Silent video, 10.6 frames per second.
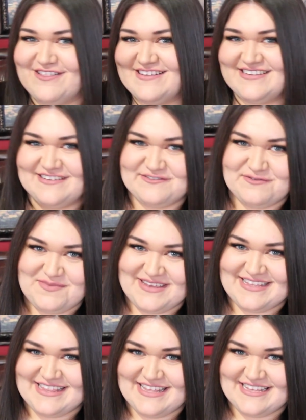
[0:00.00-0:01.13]
All the details will be
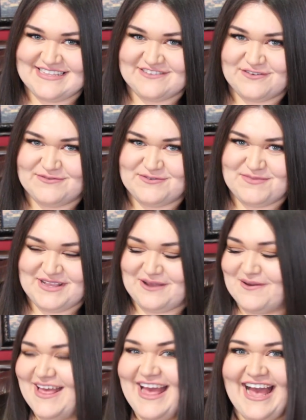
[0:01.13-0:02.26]
in the description
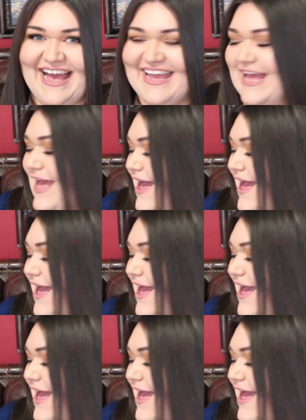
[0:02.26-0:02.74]
below. Hi.